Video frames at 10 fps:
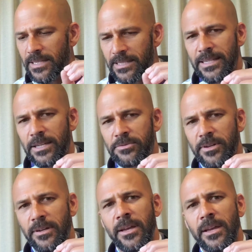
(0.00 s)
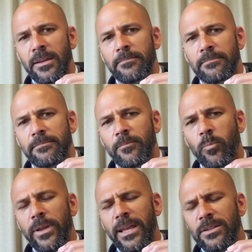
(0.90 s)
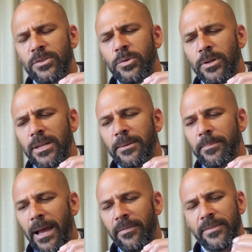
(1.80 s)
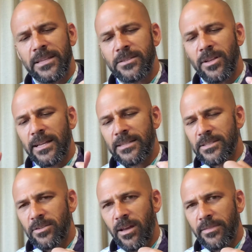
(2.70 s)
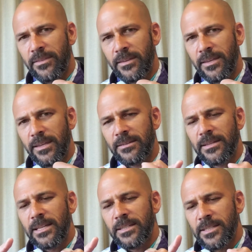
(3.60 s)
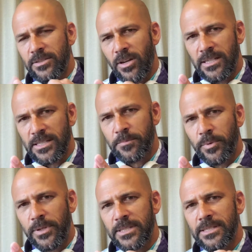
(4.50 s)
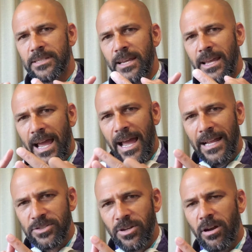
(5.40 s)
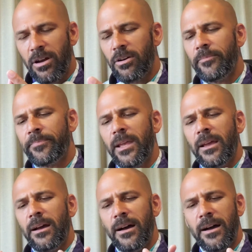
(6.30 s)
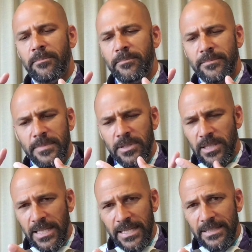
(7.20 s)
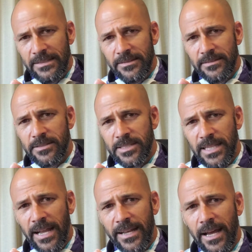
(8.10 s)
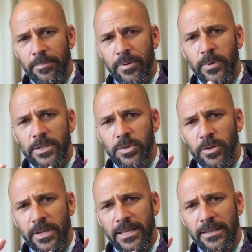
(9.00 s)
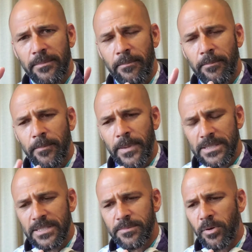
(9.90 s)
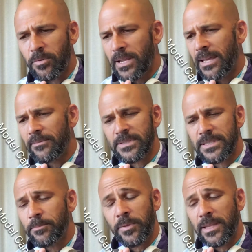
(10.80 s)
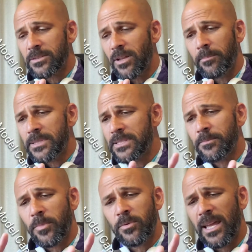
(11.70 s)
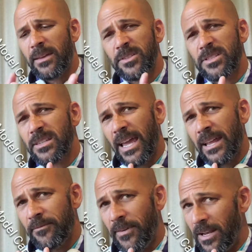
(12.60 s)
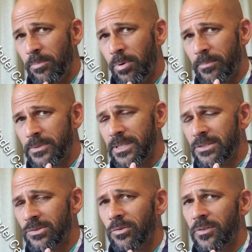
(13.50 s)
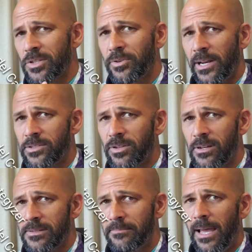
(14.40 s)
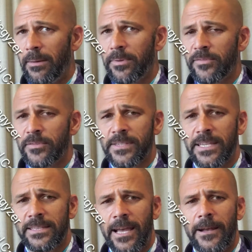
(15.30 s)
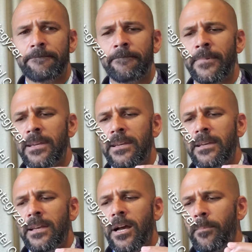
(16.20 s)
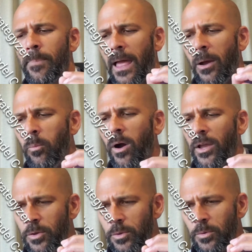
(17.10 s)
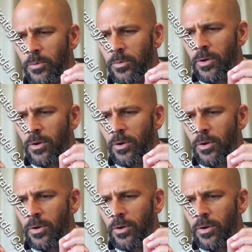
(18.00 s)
etc., we are talking about things like design thinking, design sprints, agile, lean startup. We're talking business model canvas, simple things like business model canvas and value proposition, or the strategizer map, if you've seen that. And what you